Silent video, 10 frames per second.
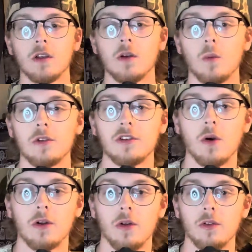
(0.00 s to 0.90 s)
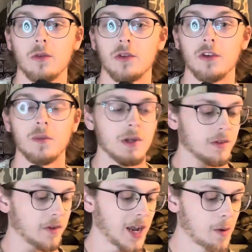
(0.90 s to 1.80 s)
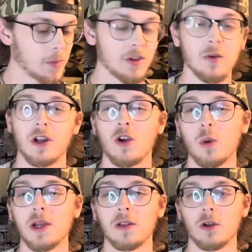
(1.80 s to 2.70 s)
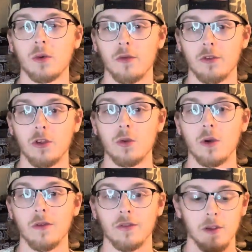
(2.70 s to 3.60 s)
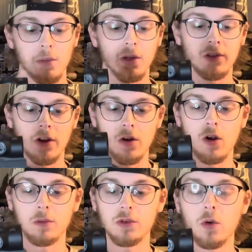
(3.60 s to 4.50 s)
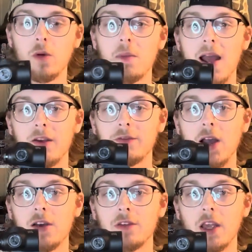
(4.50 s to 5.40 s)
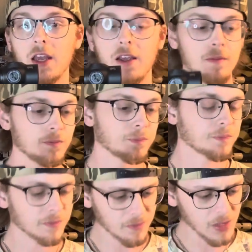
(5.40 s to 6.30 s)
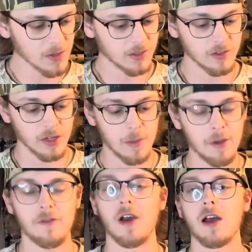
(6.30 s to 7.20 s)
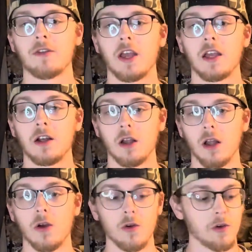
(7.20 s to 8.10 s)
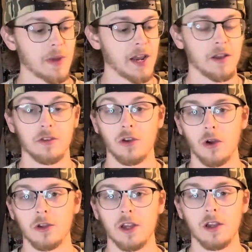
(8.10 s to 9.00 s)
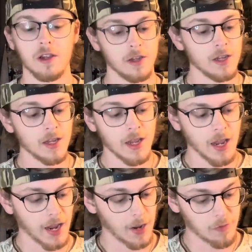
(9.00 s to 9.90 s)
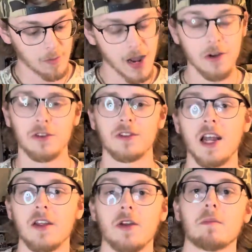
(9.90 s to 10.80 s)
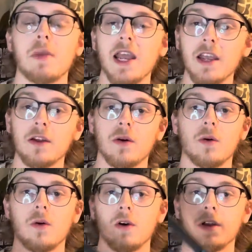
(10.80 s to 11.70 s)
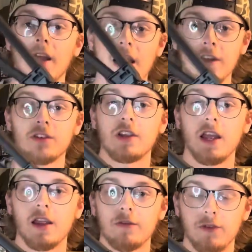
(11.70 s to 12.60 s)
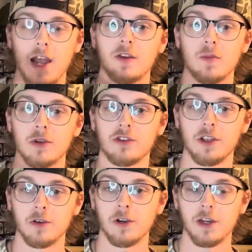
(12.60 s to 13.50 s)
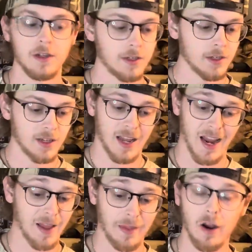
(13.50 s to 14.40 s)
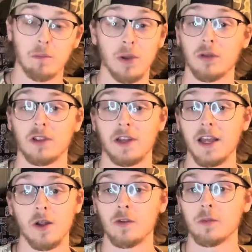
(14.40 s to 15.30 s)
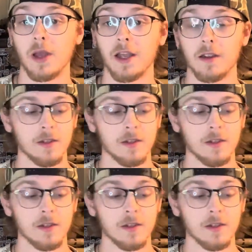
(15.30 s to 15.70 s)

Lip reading: What's going on YouTube? Today I'm going to be doing a quick little review of the Military Arms Corps MAC5K. This is an MP5K clone made in Turkey, and from my understanding they're made on HK factory machinery and they are built to NATO spec.